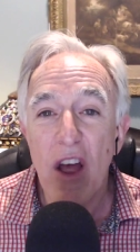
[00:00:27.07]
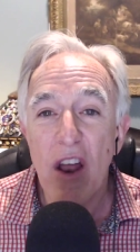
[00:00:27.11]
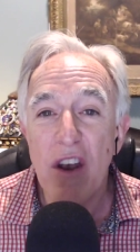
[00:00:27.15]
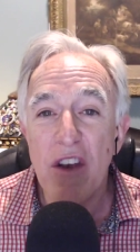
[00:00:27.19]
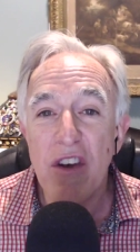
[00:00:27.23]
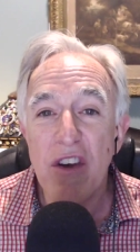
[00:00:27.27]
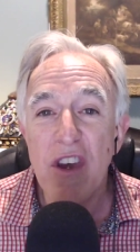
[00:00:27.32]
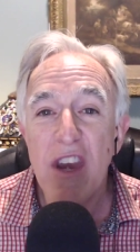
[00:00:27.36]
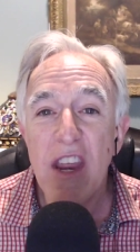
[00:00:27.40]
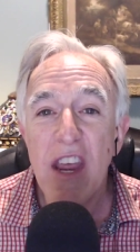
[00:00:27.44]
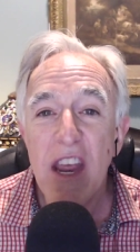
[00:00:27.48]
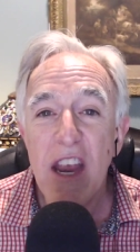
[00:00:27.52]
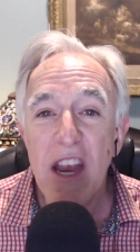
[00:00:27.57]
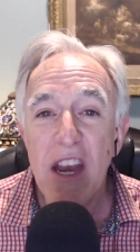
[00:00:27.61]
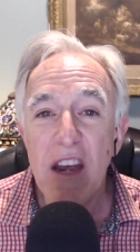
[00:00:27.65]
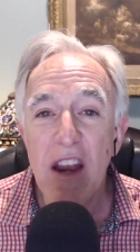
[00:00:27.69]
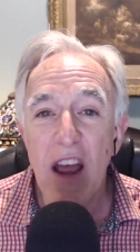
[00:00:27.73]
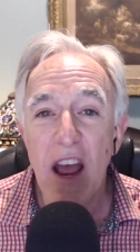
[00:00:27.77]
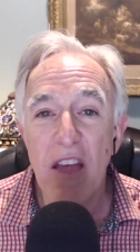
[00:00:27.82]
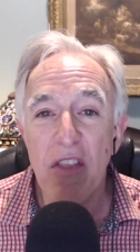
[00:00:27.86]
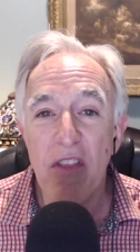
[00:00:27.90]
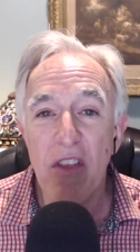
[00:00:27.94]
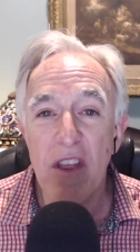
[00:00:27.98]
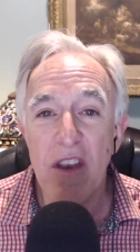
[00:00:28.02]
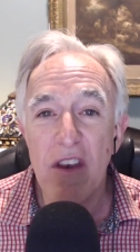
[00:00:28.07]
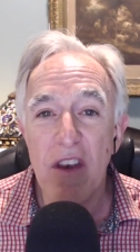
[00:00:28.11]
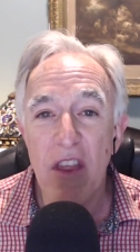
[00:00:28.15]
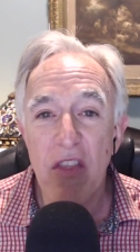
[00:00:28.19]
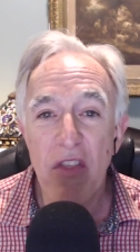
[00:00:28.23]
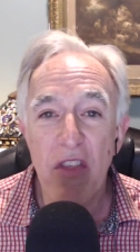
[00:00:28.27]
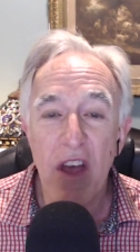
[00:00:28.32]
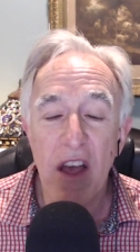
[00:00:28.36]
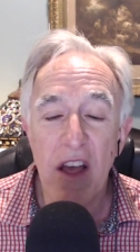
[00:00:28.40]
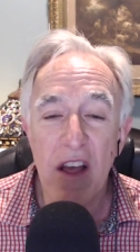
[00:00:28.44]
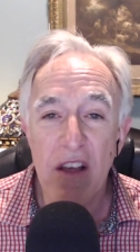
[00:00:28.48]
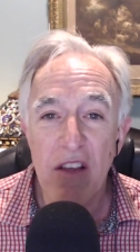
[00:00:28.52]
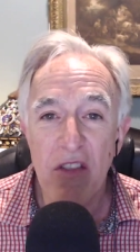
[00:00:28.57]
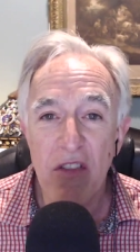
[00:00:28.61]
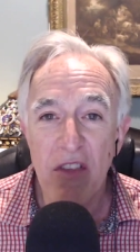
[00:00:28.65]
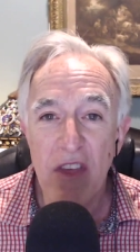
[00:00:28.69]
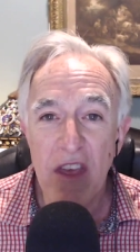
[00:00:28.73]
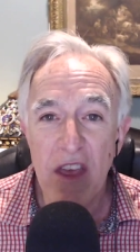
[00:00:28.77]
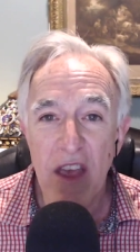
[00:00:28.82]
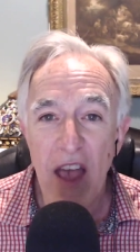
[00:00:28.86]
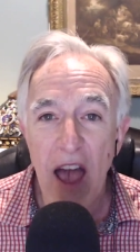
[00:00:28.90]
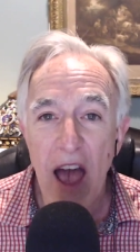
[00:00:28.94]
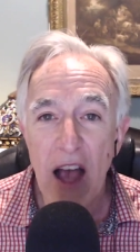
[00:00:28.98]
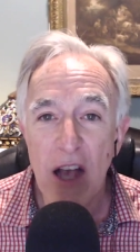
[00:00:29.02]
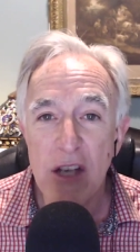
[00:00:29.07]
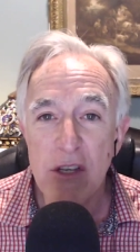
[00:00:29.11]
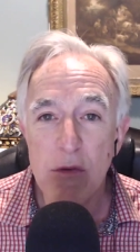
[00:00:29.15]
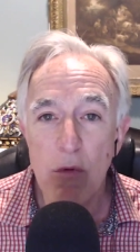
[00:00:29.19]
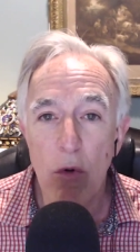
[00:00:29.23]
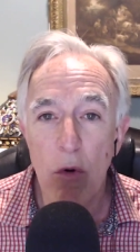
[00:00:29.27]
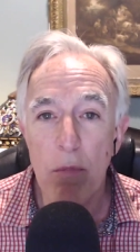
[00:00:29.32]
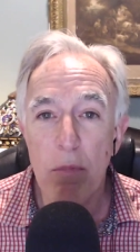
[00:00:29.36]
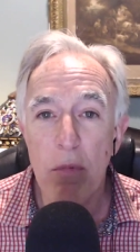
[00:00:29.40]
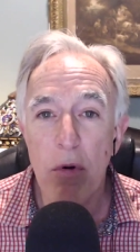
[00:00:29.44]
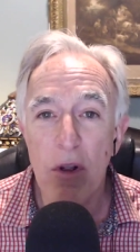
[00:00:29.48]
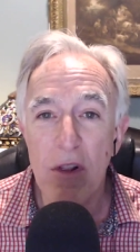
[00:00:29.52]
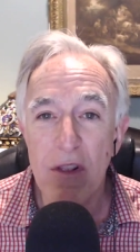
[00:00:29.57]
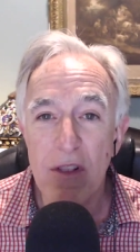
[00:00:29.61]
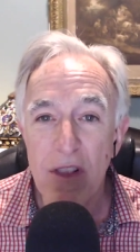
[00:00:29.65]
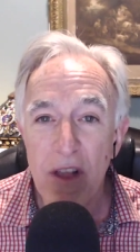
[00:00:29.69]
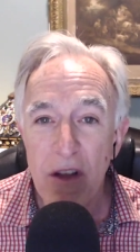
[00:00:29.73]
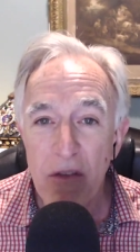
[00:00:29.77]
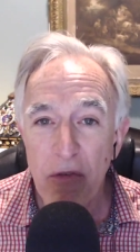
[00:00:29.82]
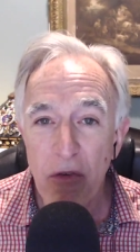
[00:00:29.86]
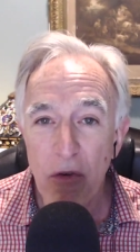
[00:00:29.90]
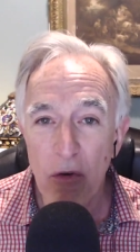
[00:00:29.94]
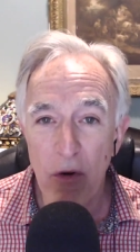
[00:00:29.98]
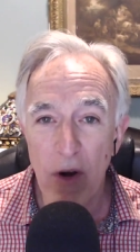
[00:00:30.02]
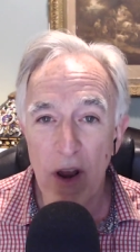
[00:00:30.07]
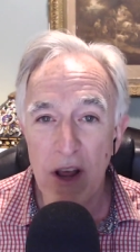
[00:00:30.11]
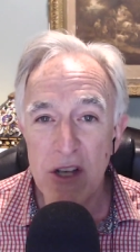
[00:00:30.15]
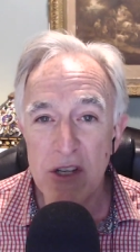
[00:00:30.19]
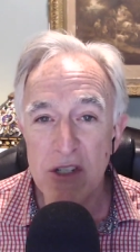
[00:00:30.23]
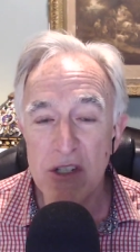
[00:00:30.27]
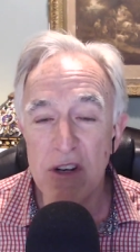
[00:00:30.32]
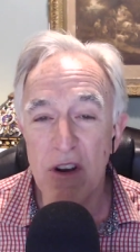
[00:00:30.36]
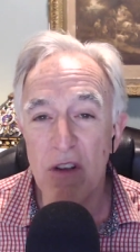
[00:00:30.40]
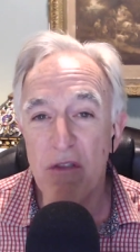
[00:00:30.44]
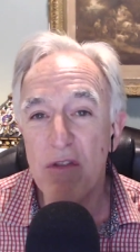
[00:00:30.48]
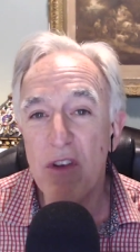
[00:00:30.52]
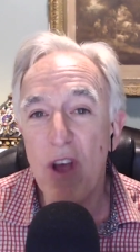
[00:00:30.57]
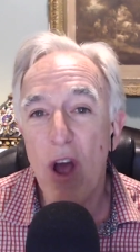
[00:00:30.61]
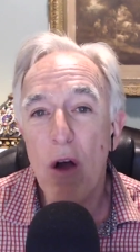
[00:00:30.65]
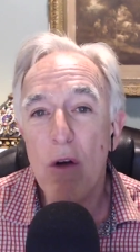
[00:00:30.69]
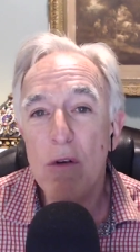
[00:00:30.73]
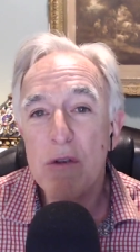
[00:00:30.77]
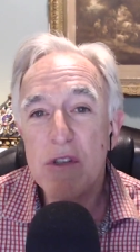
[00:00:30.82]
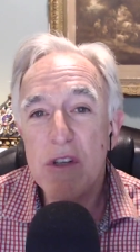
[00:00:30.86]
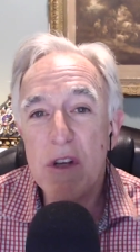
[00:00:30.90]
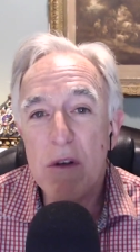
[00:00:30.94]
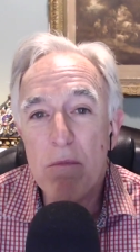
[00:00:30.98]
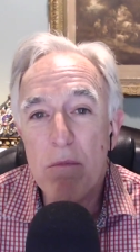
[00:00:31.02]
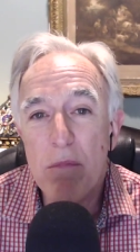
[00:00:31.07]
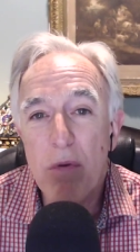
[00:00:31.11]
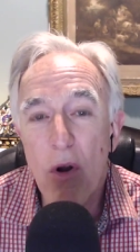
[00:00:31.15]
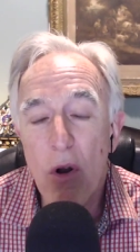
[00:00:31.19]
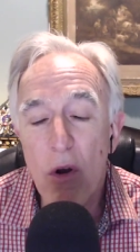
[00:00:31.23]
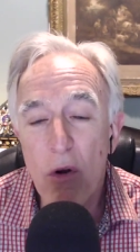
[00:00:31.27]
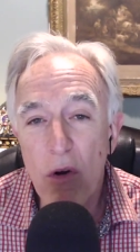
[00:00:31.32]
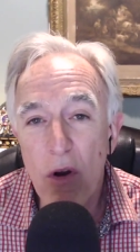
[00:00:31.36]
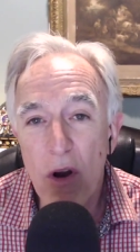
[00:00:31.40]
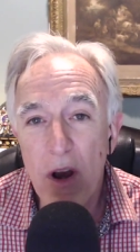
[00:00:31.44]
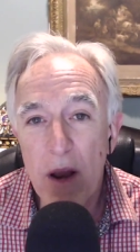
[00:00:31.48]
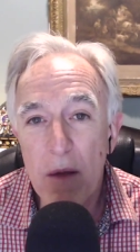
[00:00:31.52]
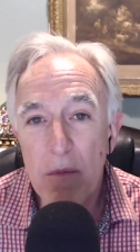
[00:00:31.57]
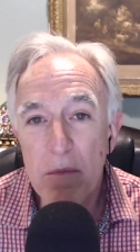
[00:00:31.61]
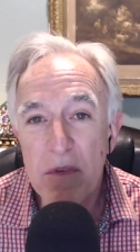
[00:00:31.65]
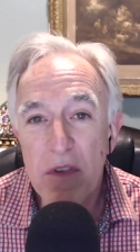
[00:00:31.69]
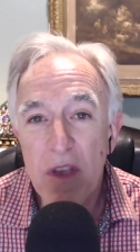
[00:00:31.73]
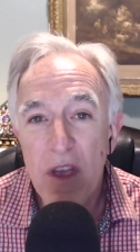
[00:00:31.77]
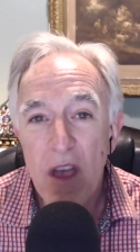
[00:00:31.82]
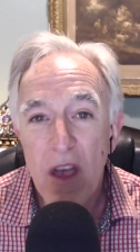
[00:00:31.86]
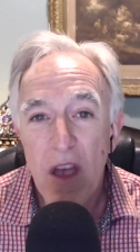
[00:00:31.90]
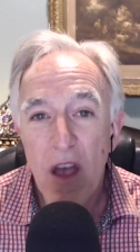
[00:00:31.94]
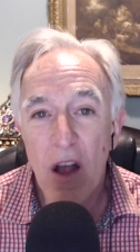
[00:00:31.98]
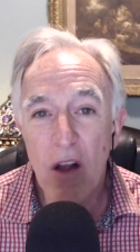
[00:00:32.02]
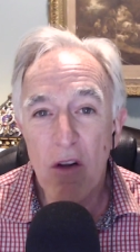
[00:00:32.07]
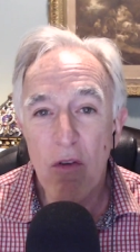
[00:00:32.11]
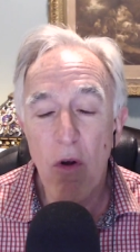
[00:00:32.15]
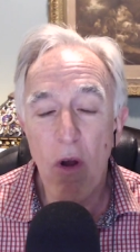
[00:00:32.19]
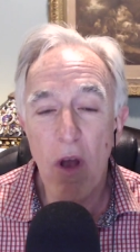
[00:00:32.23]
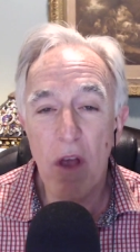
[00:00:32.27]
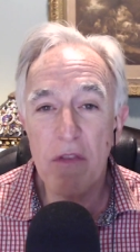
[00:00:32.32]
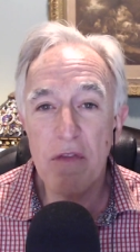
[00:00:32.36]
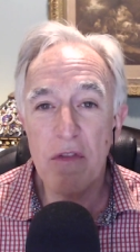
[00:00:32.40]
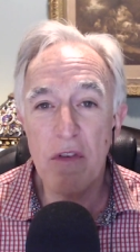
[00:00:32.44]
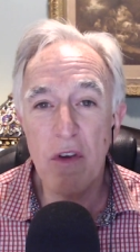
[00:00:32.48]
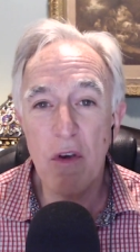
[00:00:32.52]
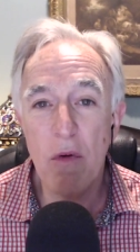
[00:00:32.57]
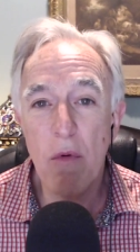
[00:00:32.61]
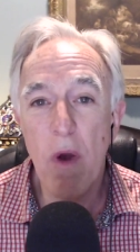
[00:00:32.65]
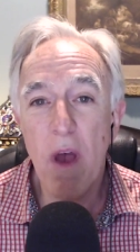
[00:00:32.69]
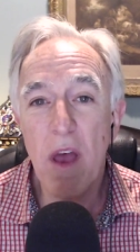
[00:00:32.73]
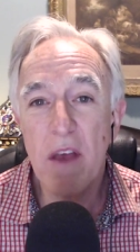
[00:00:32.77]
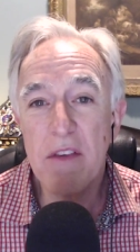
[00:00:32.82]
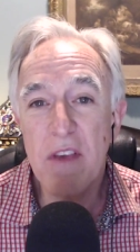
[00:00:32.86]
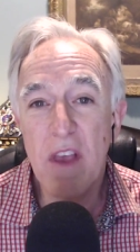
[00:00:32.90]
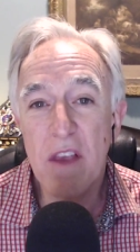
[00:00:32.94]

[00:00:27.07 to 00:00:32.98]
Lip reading: need and the actual proliferation of coaching programs across the U.S.